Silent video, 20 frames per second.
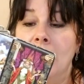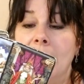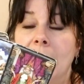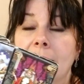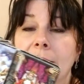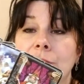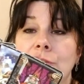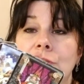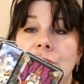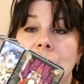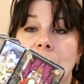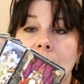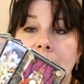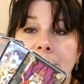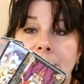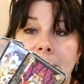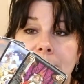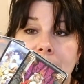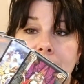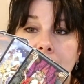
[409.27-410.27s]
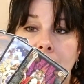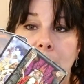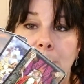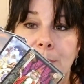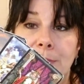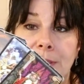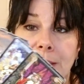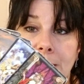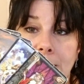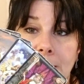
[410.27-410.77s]
And justice
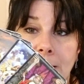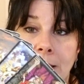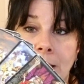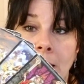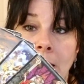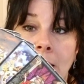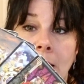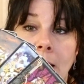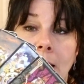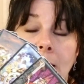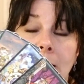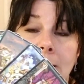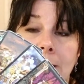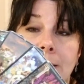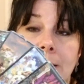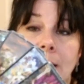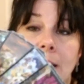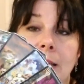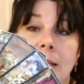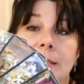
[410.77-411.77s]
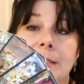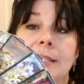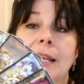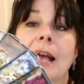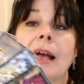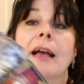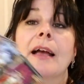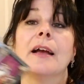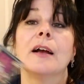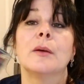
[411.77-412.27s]
comes in and says,
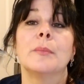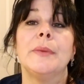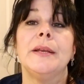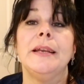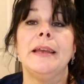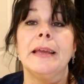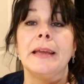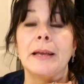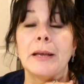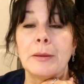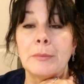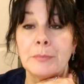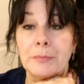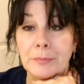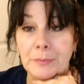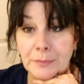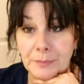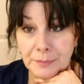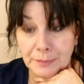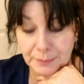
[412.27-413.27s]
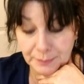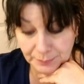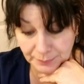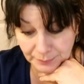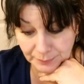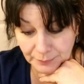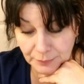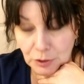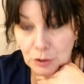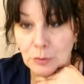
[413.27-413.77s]
I'll be damned,
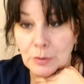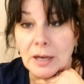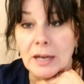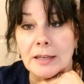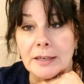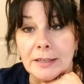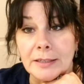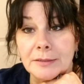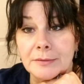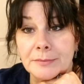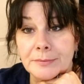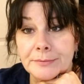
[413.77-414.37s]
you got it.